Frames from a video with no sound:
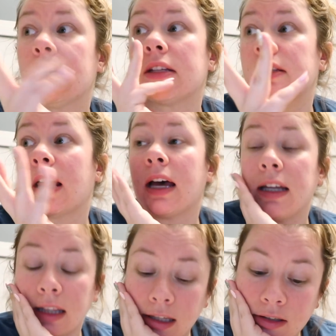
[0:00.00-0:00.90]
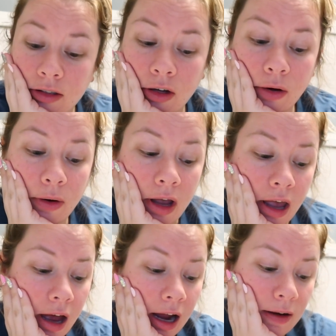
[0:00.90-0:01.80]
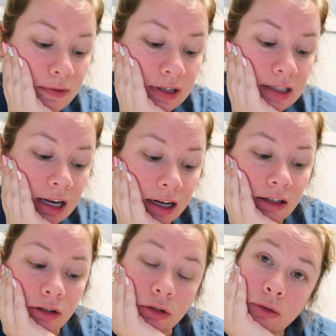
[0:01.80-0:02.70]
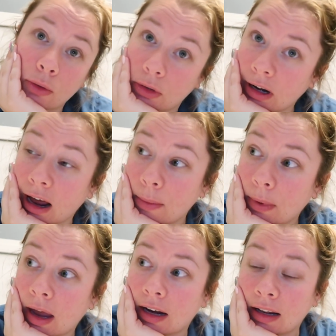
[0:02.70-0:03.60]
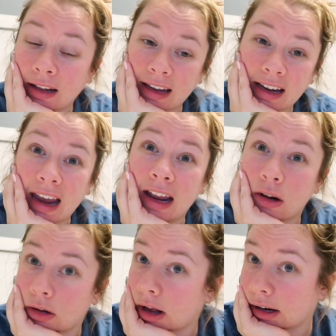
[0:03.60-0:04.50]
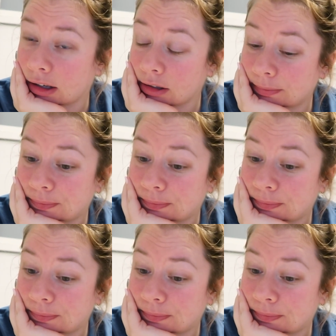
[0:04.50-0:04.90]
this, that, and this. So I've decided to stop at like 8 o'clock.